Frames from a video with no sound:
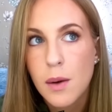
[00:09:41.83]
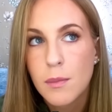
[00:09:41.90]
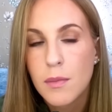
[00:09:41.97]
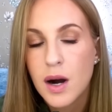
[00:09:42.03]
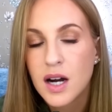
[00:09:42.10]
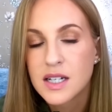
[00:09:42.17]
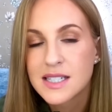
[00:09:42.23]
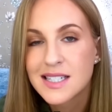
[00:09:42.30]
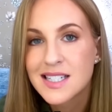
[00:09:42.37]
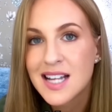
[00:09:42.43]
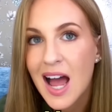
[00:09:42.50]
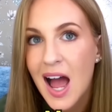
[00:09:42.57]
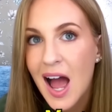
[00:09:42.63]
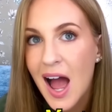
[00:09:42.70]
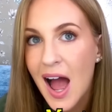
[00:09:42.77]

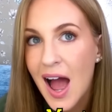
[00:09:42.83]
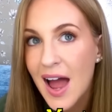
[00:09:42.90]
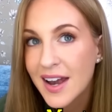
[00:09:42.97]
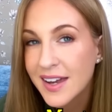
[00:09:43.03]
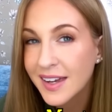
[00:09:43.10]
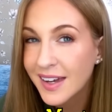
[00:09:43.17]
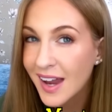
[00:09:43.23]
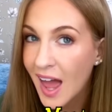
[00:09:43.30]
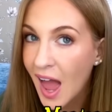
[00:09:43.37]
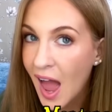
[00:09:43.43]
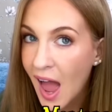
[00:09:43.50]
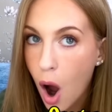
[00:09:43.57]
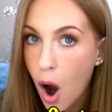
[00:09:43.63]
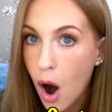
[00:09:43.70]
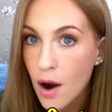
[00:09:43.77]
Montana,
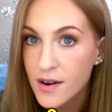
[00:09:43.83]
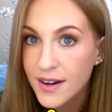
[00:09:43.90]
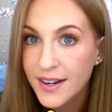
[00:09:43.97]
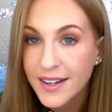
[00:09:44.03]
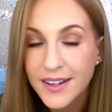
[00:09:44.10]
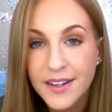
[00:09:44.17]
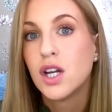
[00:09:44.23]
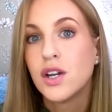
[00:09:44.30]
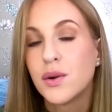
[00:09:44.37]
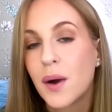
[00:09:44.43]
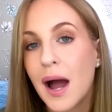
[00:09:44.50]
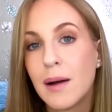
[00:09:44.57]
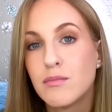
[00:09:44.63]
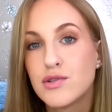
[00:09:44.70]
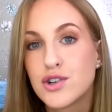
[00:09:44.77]
Oregon, New
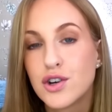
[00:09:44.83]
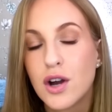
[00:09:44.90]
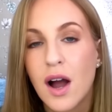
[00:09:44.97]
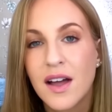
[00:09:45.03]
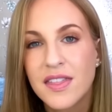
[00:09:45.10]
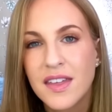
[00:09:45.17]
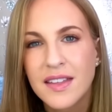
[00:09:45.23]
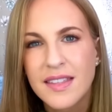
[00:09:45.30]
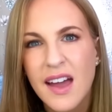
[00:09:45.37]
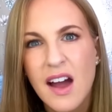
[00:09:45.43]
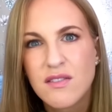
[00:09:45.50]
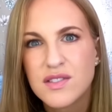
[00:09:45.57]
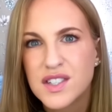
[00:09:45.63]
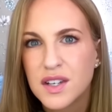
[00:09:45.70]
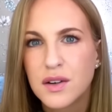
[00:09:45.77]
Hampshire. I think they
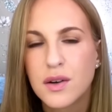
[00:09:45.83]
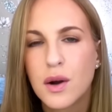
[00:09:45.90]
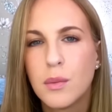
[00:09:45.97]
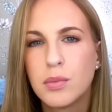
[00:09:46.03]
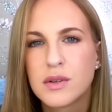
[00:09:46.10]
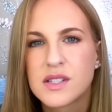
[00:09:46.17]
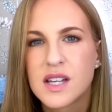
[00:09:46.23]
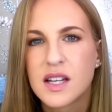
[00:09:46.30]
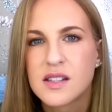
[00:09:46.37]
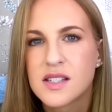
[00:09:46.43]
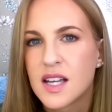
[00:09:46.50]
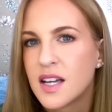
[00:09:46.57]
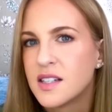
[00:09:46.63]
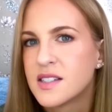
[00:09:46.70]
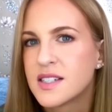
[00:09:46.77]
have 0%
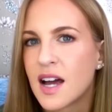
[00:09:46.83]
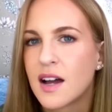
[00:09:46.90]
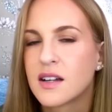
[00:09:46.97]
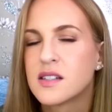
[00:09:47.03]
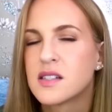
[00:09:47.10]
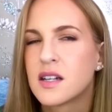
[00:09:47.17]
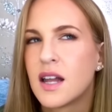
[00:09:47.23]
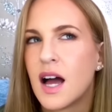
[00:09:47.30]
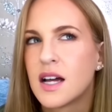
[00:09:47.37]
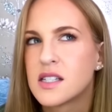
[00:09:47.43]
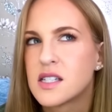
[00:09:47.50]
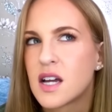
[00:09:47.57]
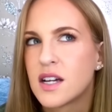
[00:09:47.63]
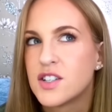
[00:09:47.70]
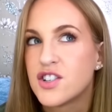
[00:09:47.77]
sales tax,
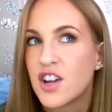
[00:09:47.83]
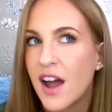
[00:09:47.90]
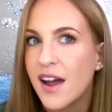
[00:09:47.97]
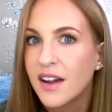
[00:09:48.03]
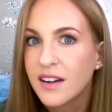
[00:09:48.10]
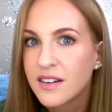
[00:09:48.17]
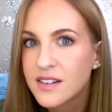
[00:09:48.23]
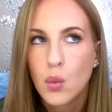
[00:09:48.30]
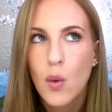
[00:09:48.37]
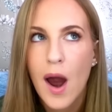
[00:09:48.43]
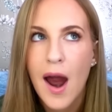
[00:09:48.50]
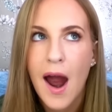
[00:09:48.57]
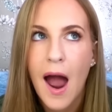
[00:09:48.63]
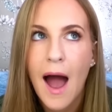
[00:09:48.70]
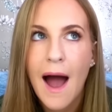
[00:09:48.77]
last I checked.
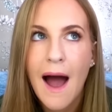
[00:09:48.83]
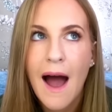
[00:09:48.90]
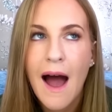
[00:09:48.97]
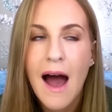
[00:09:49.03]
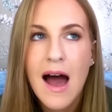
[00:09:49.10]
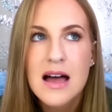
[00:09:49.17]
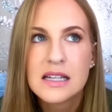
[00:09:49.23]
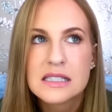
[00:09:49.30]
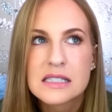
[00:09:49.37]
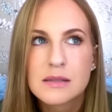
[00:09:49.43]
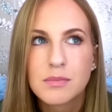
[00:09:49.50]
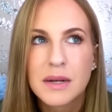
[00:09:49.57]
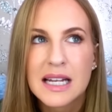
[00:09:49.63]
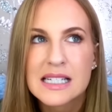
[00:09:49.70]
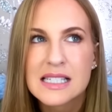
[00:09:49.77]
Whereas
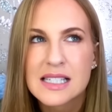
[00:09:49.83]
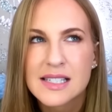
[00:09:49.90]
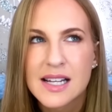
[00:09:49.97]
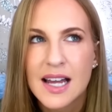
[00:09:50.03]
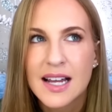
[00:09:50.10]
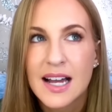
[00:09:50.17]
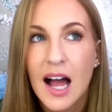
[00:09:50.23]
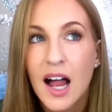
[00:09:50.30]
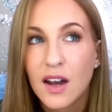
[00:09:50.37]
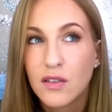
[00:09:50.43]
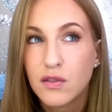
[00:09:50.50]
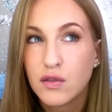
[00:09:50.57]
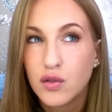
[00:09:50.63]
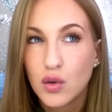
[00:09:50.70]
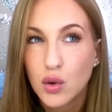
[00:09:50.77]
places like
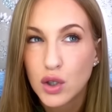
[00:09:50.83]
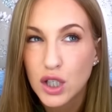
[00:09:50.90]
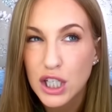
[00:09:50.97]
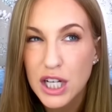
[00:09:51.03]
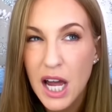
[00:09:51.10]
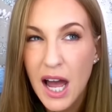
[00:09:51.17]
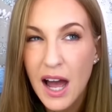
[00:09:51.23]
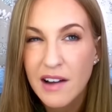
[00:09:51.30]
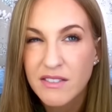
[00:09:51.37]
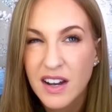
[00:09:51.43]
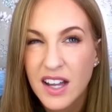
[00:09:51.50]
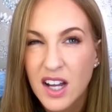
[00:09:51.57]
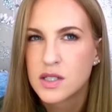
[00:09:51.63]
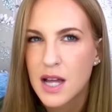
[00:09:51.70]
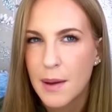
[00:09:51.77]
California have
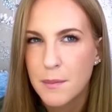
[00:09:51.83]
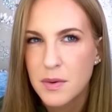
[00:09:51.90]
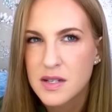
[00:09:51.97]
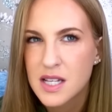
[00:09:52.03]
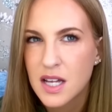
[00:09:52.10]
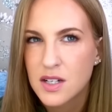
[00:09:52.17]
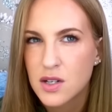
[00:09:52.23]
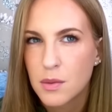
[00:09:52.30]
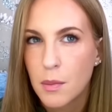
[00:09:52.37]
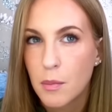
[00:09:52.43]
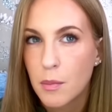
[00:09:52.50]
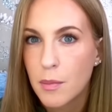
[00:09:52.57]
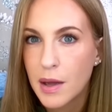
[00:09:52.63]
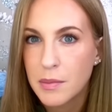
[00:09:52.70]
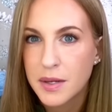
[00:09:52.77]
like 10% or
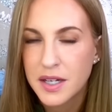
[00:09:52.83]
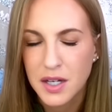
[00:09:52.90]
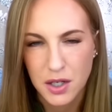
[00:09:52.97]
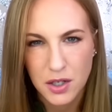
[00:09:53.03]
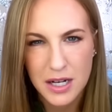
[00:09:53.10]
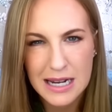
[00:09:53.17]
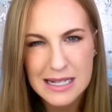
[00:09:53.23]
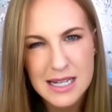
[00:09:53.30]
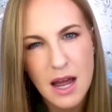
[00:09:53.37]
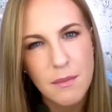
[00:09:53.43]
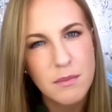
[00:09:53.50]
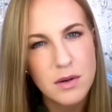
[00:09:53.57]
maybe nearly 10%.